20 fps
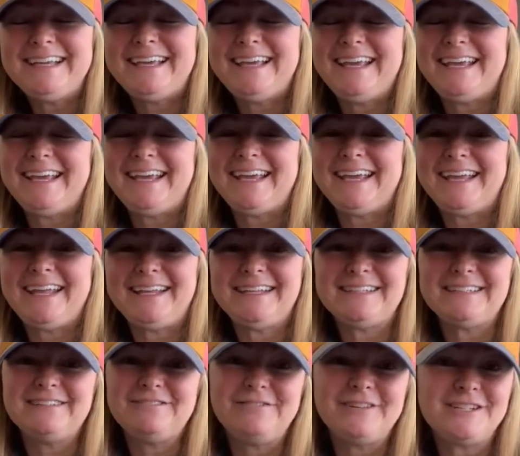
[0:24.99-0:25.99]
And
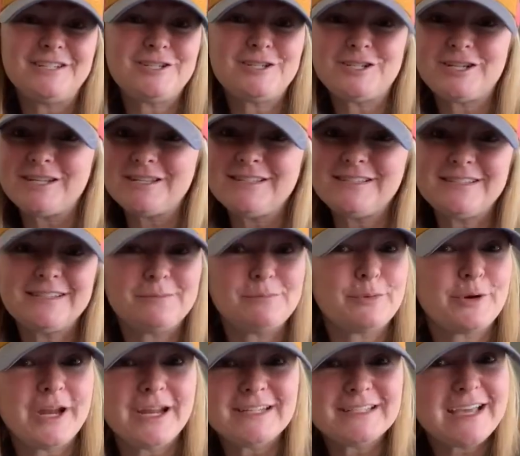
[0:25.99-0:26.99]
if it's just a
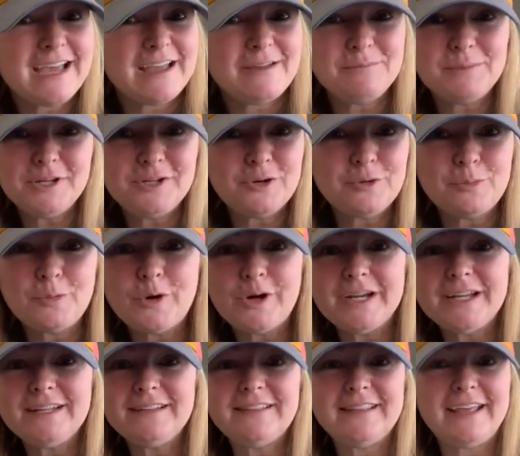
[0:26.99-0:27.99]
break time in your
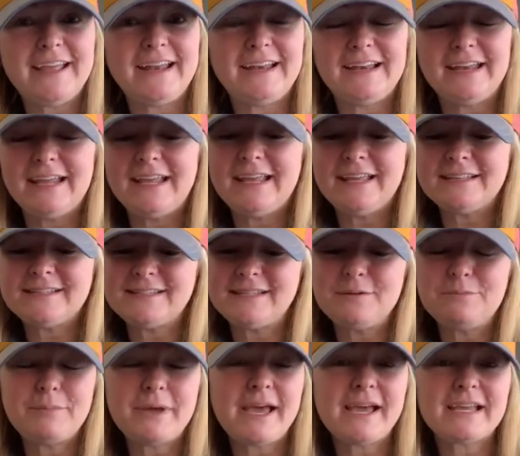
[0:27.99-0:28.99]
morning, then
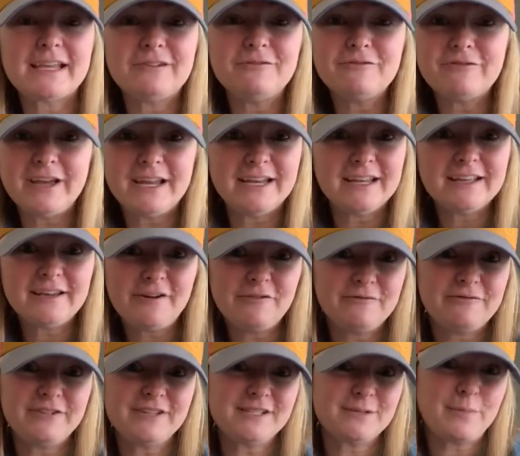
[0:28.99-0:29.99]
sit back and find a
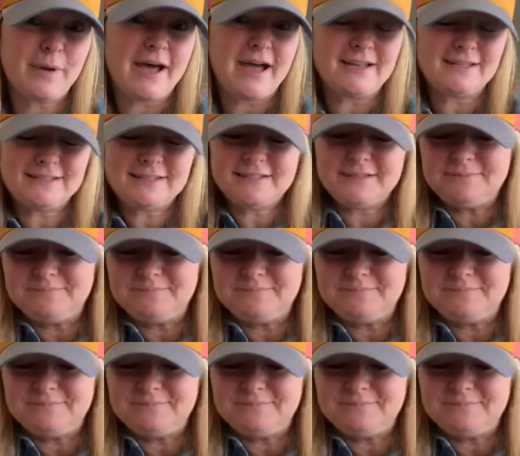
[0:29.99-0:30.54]
comfy spot.